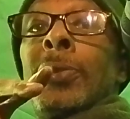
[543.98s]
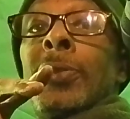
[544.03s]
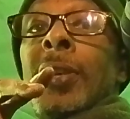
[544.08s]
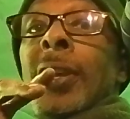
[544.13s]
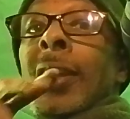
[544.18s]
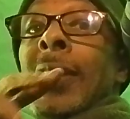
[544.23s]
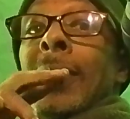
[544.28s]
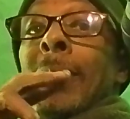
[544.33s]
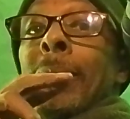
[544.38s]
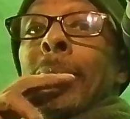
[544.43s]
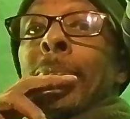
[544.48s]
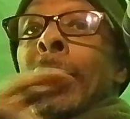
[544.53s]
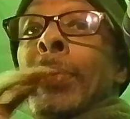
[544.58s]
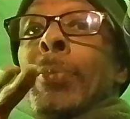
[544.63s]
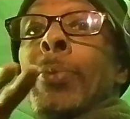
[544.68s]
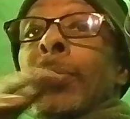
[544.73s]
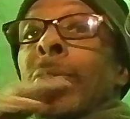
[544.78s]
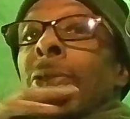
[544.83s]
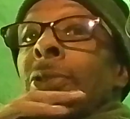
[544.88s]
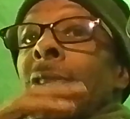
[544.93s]
the news that
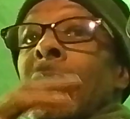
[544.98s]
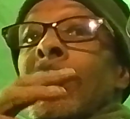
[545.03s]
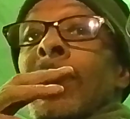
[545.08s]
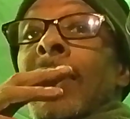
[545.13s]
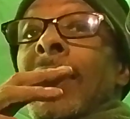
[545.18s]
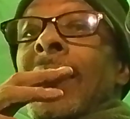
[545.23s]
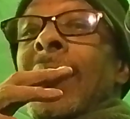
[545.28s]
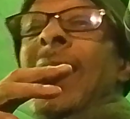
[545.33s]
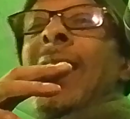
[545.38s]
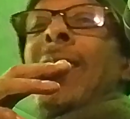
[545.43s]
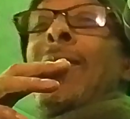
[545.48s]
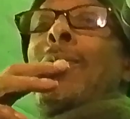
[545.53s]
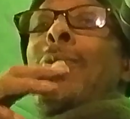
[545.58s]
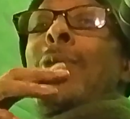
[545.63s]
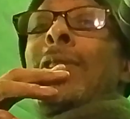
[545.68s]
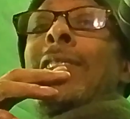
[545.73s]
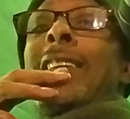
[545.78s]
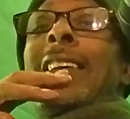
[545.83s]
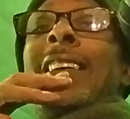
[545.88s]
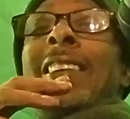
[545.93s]
people will just
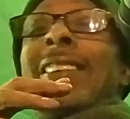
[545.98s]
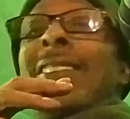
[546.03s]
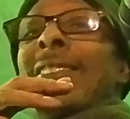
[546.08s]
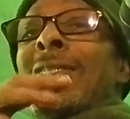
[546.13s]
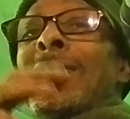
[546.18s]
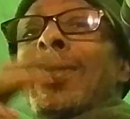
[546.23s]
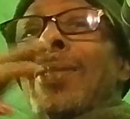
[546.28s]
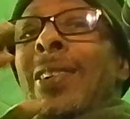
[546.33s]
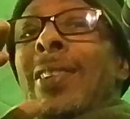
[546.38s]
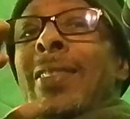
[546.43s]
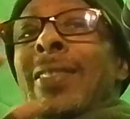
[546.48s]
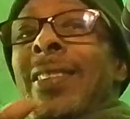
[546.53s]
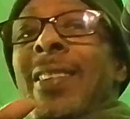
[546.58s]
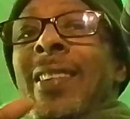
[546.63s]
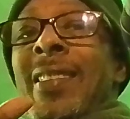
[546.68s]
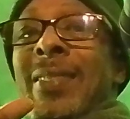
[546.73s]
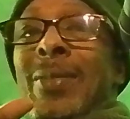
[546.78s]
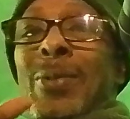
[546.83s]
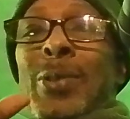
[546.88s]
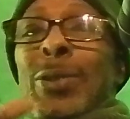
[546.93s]
like, what the hell is
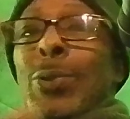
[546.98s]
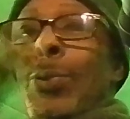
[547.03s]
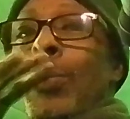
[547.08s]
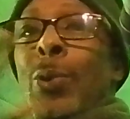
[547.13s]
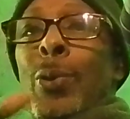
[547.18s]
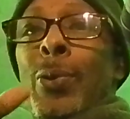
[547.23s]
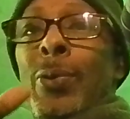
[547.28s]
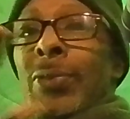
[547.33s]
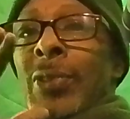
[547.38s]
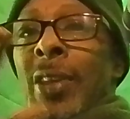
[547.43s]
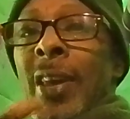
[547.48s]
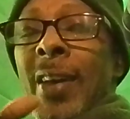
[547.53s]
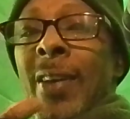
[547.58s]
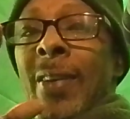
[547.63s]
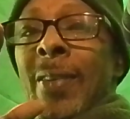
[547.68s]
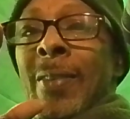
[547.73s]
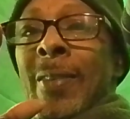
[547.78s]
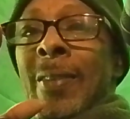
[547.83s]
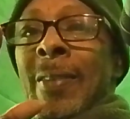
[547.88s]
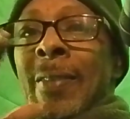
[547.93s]
going on with the
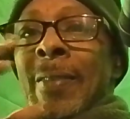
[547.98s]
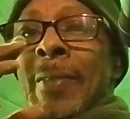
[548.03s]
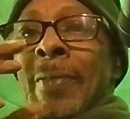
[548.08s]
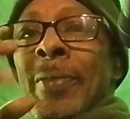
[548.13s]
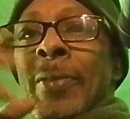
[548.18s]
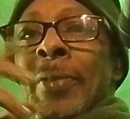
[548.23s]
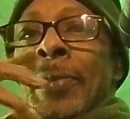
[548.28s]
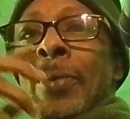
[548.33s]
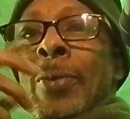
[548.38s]
world now?